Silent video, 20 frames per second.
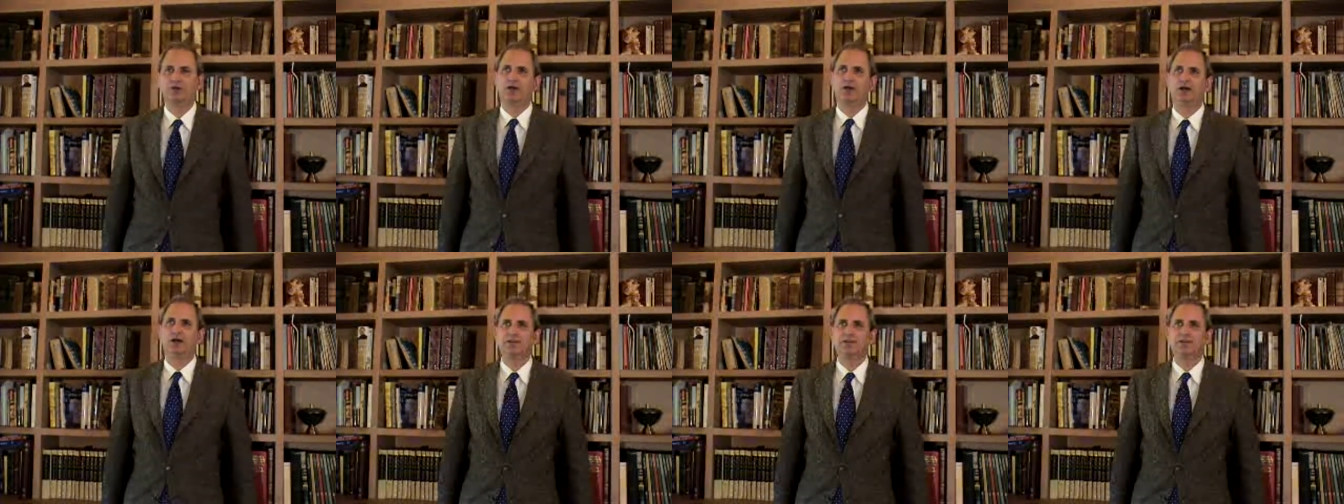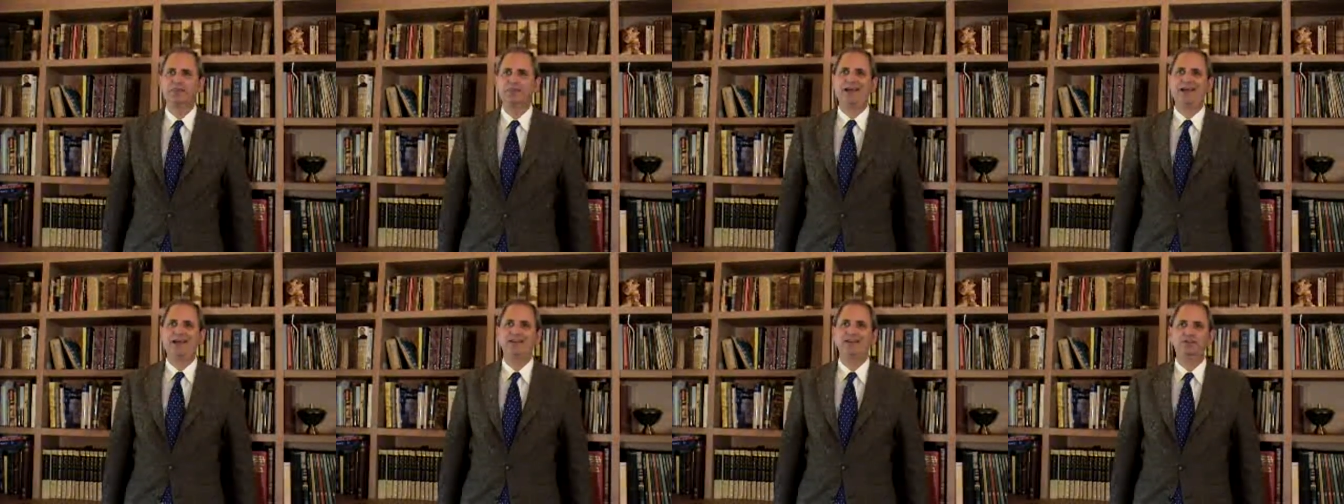
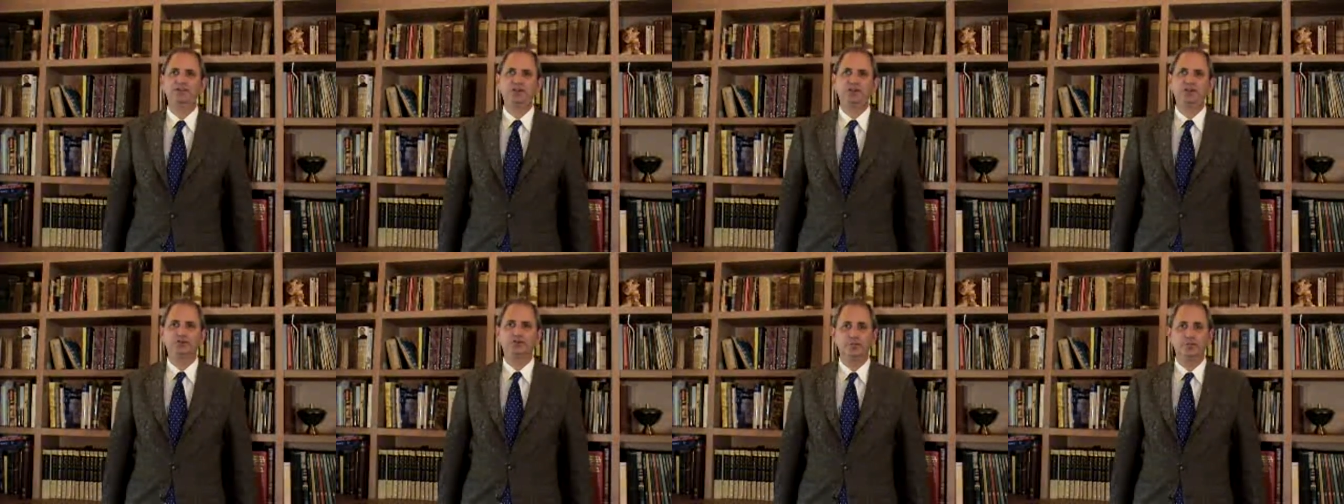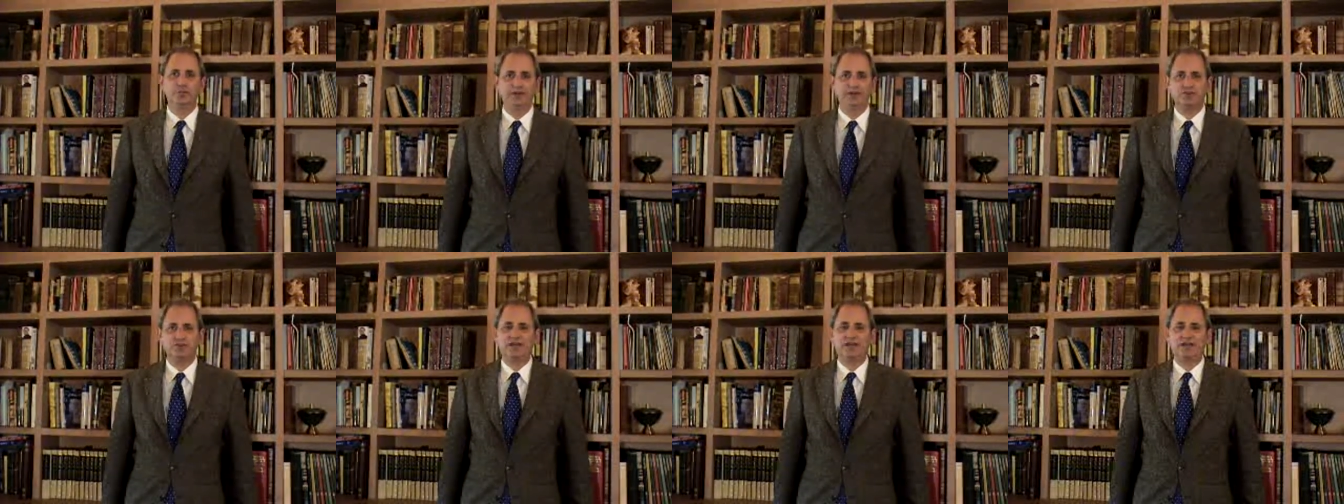That is a
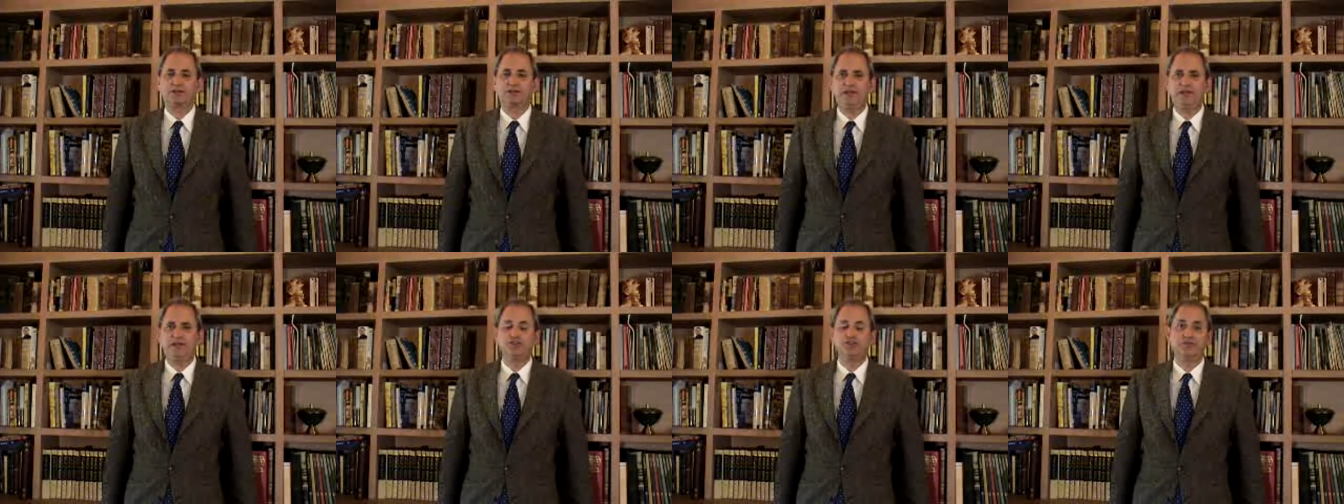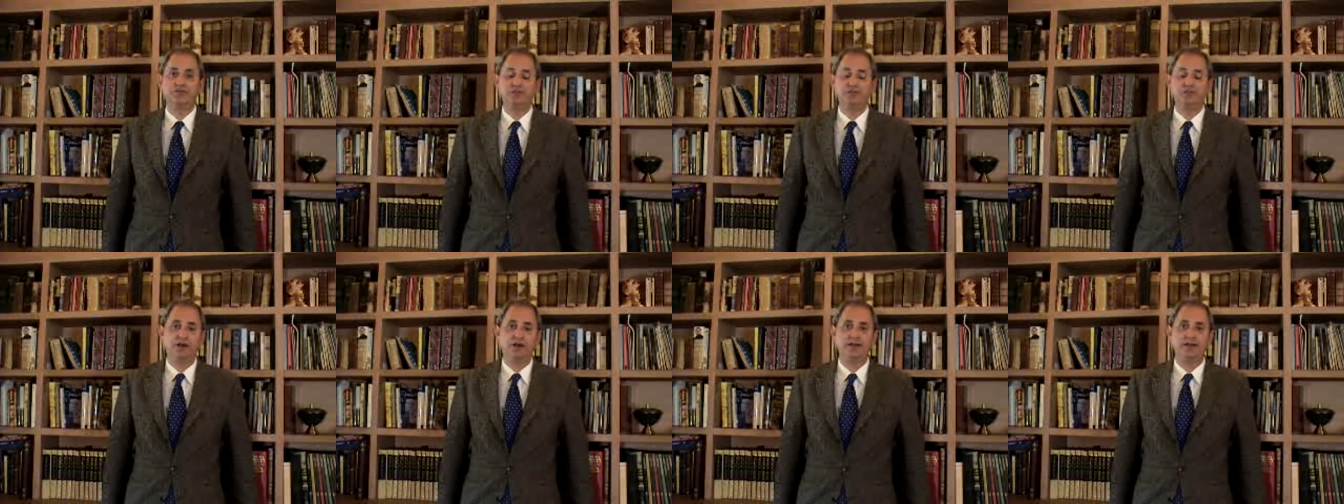tremendous allocation of
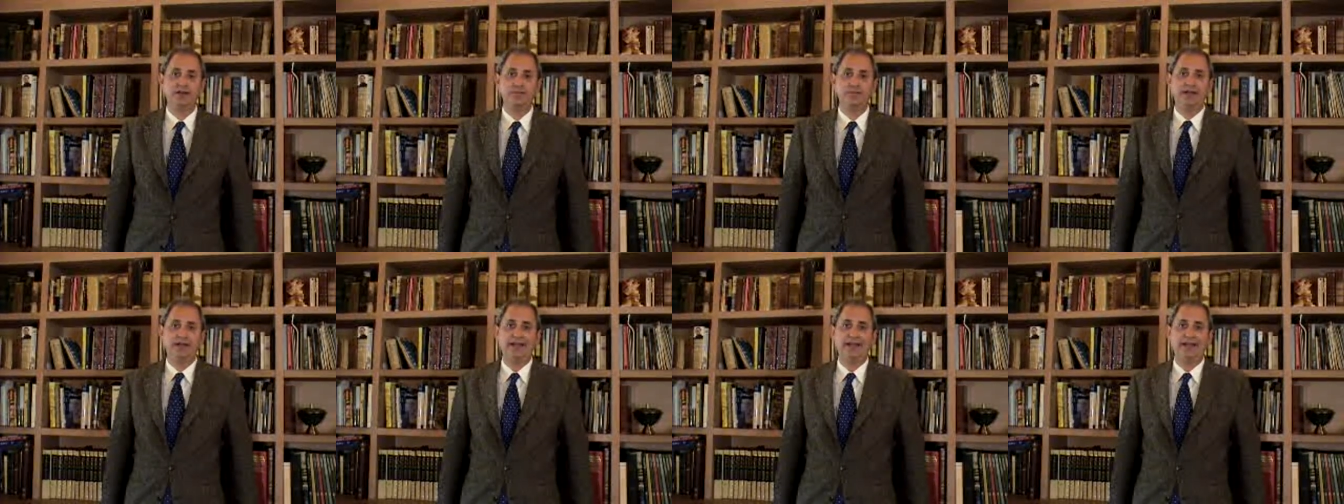time,